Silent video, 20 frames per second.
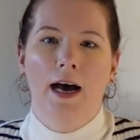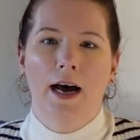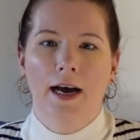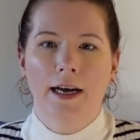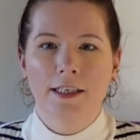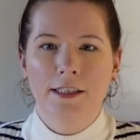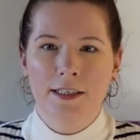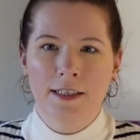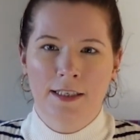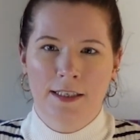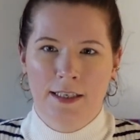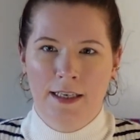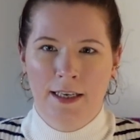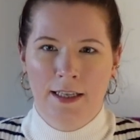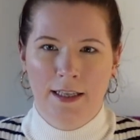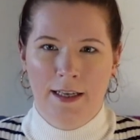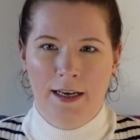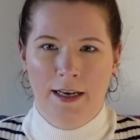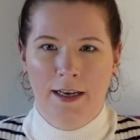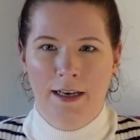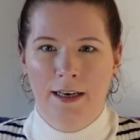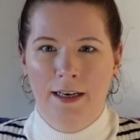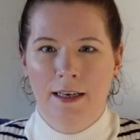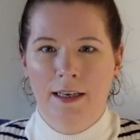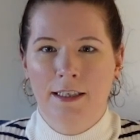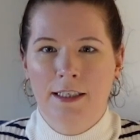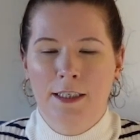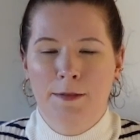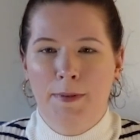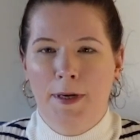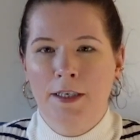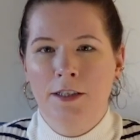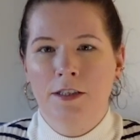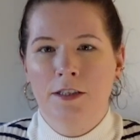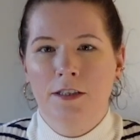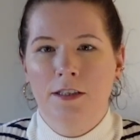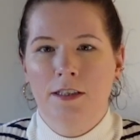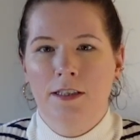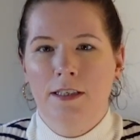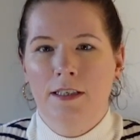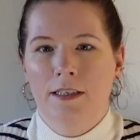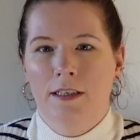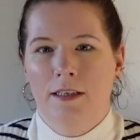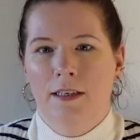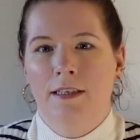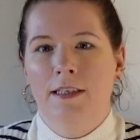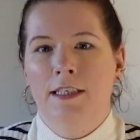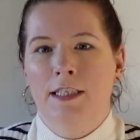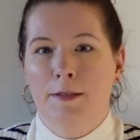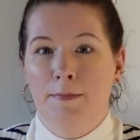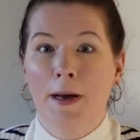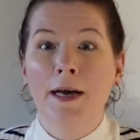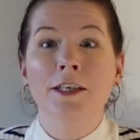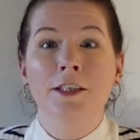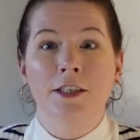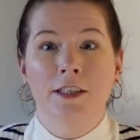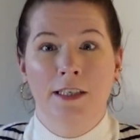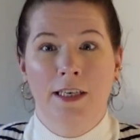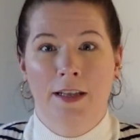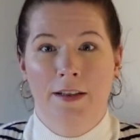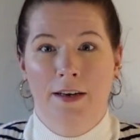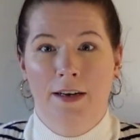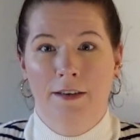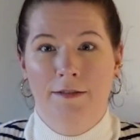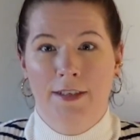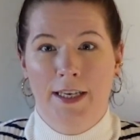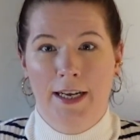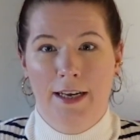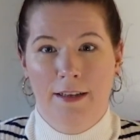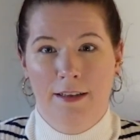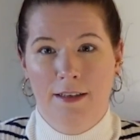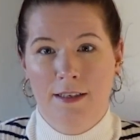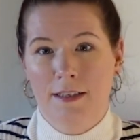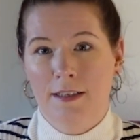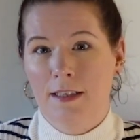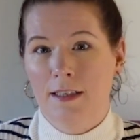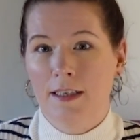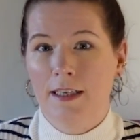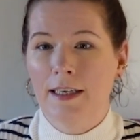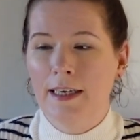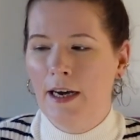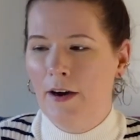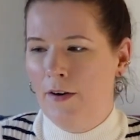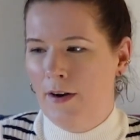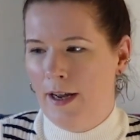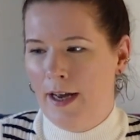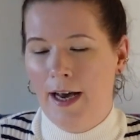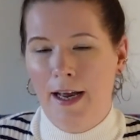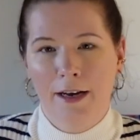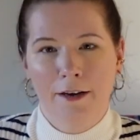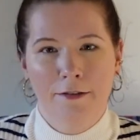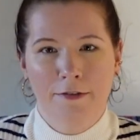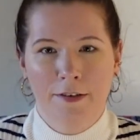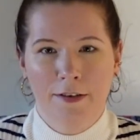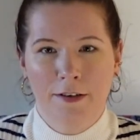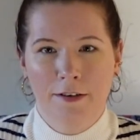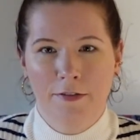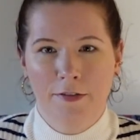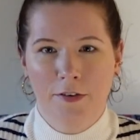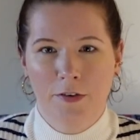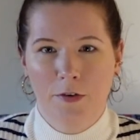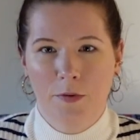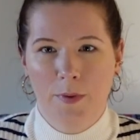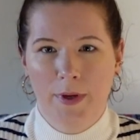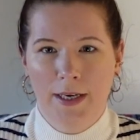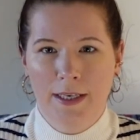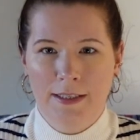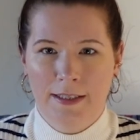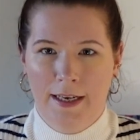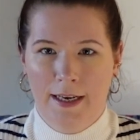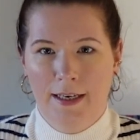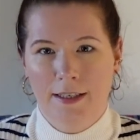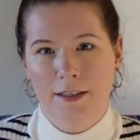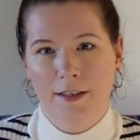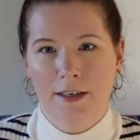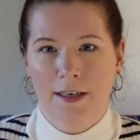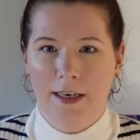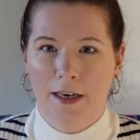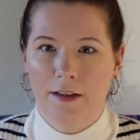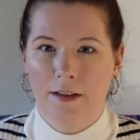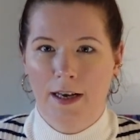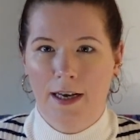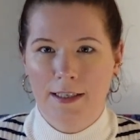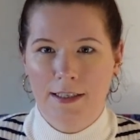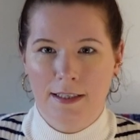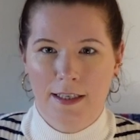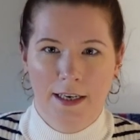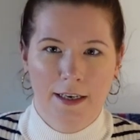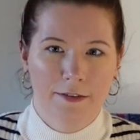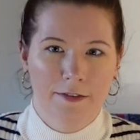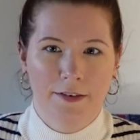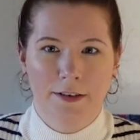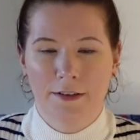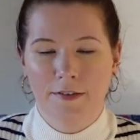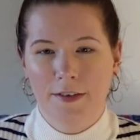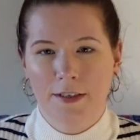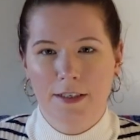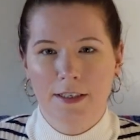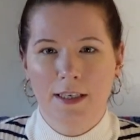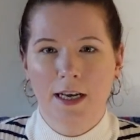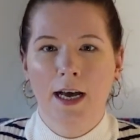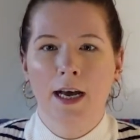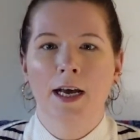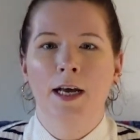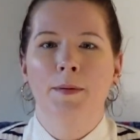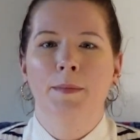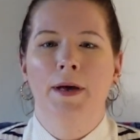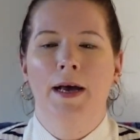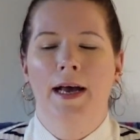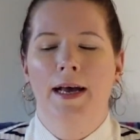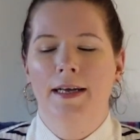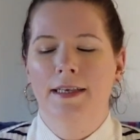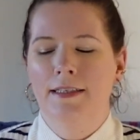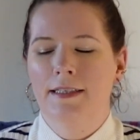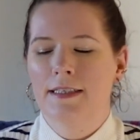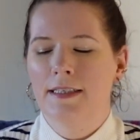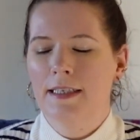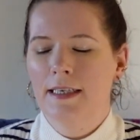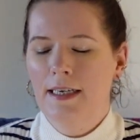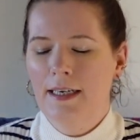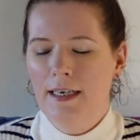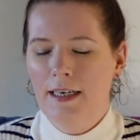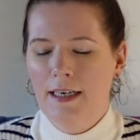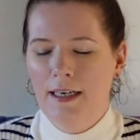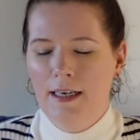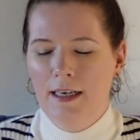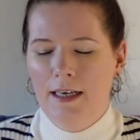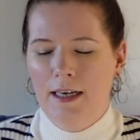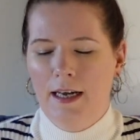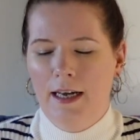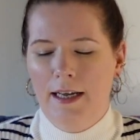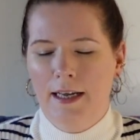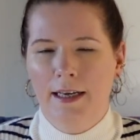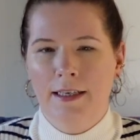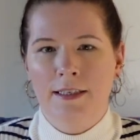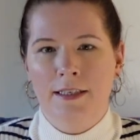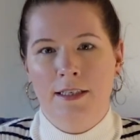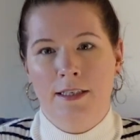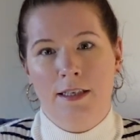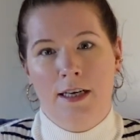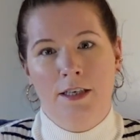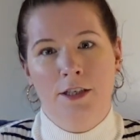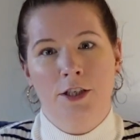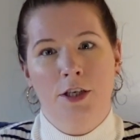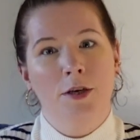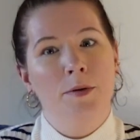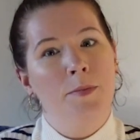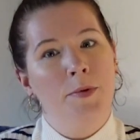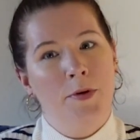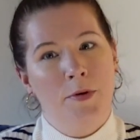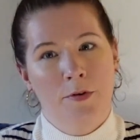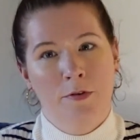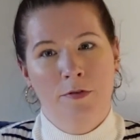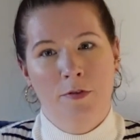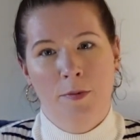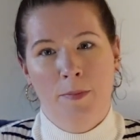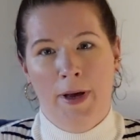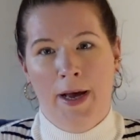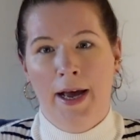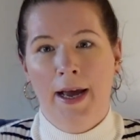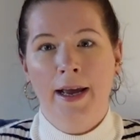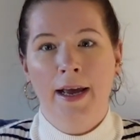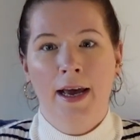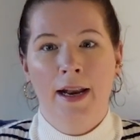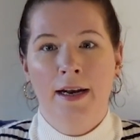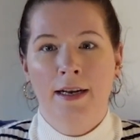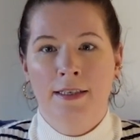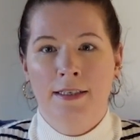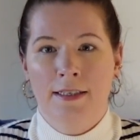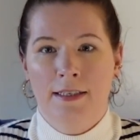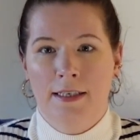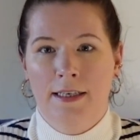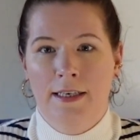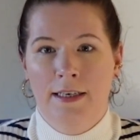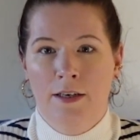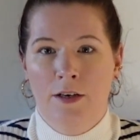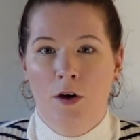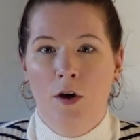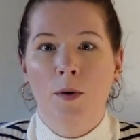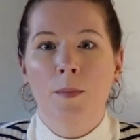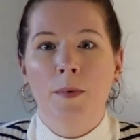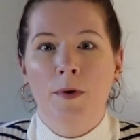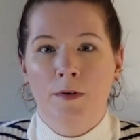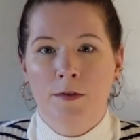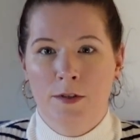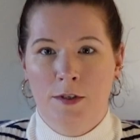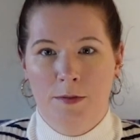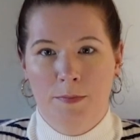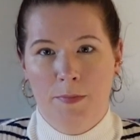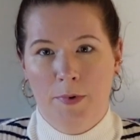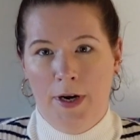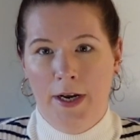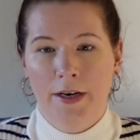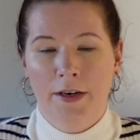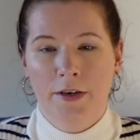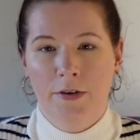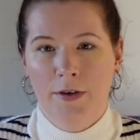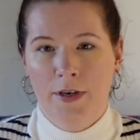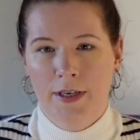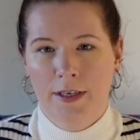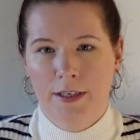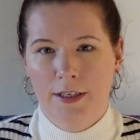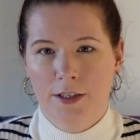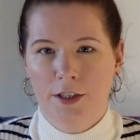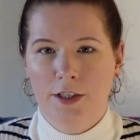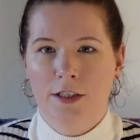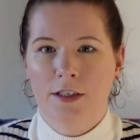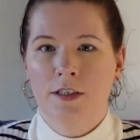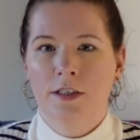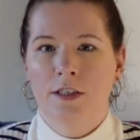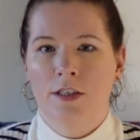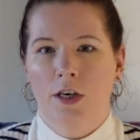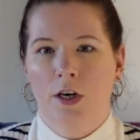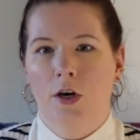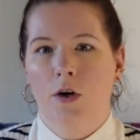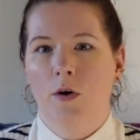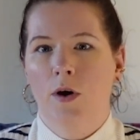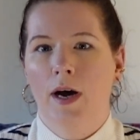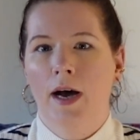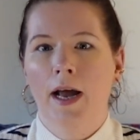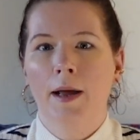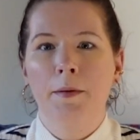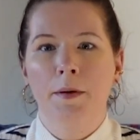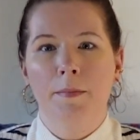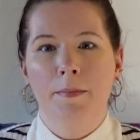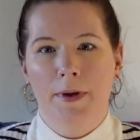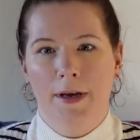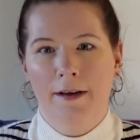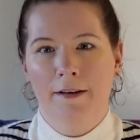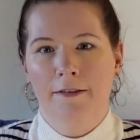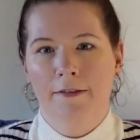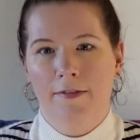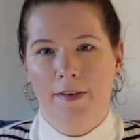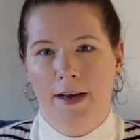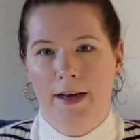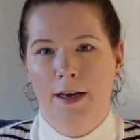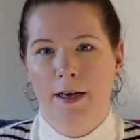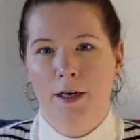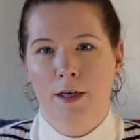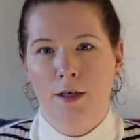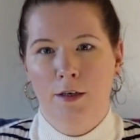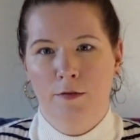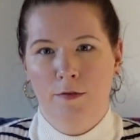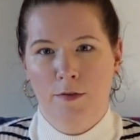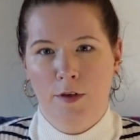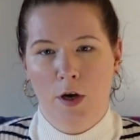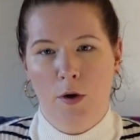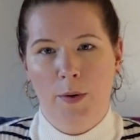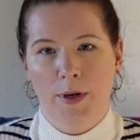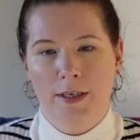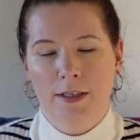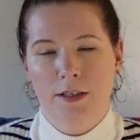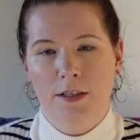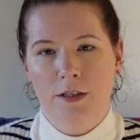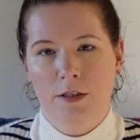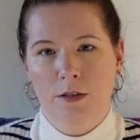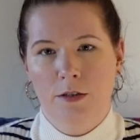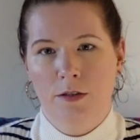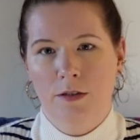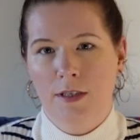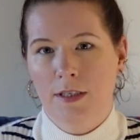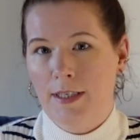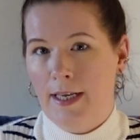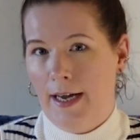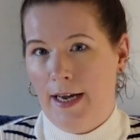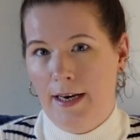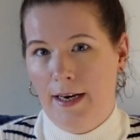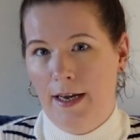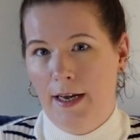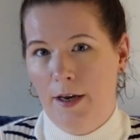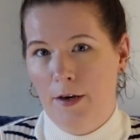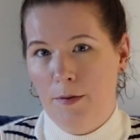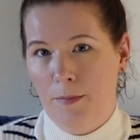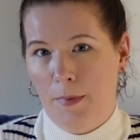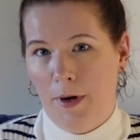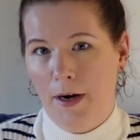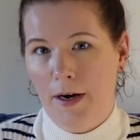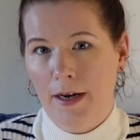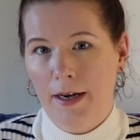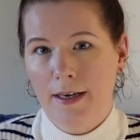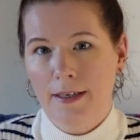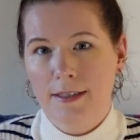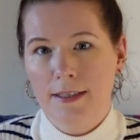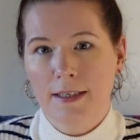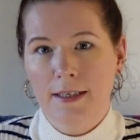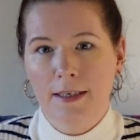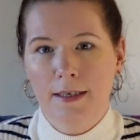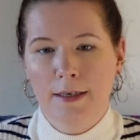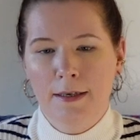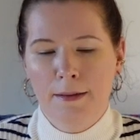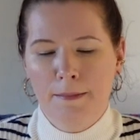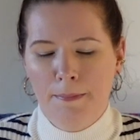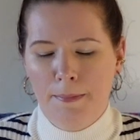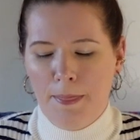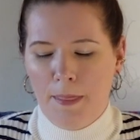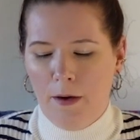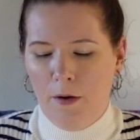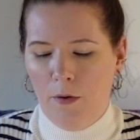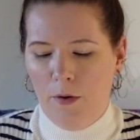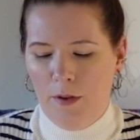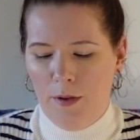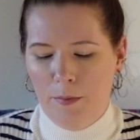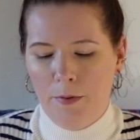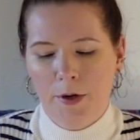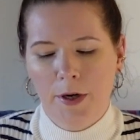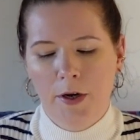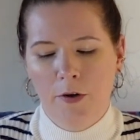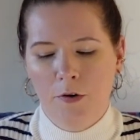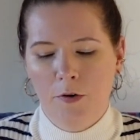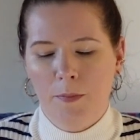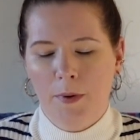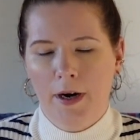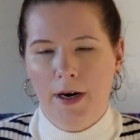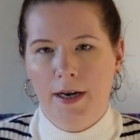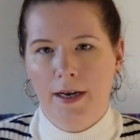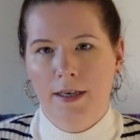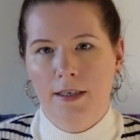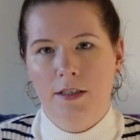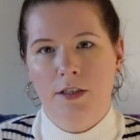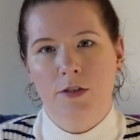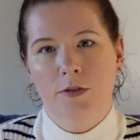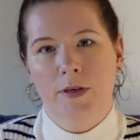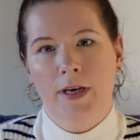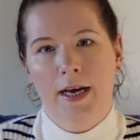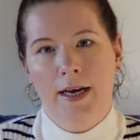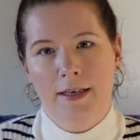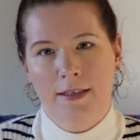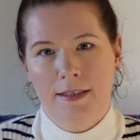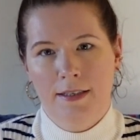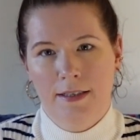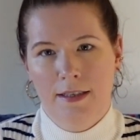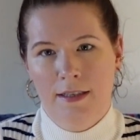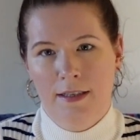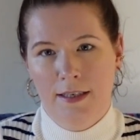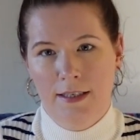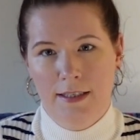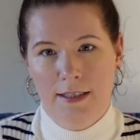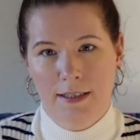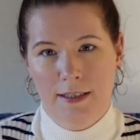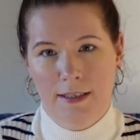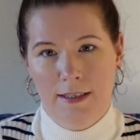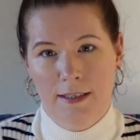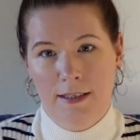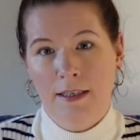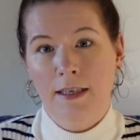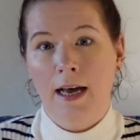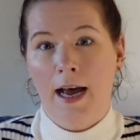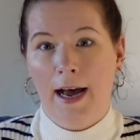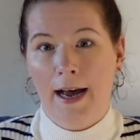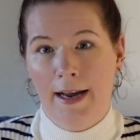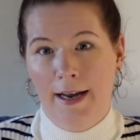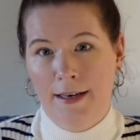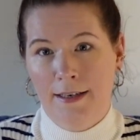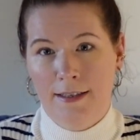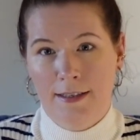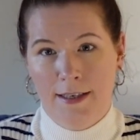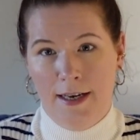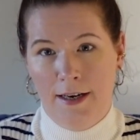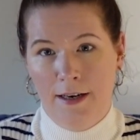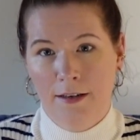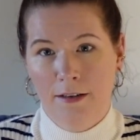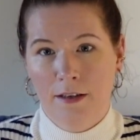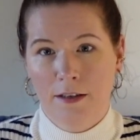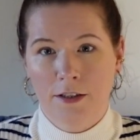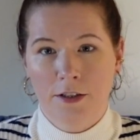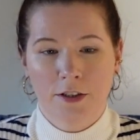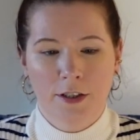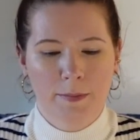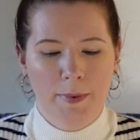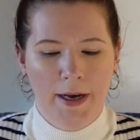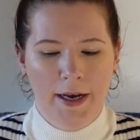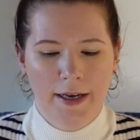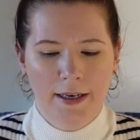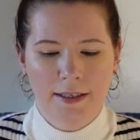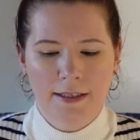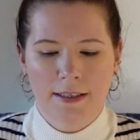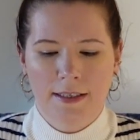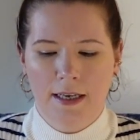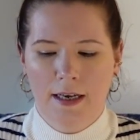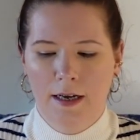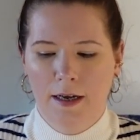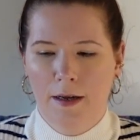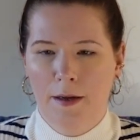I just think that especially now that I've taken the Celine out and had it for a few weeks, like I took it out last night for the first time, and it's such a beautiful bag and it's in almost brand new condition. So I'm a big fan of going to the secondhand market or the pre-owned market to get these high-end designer luxury bags.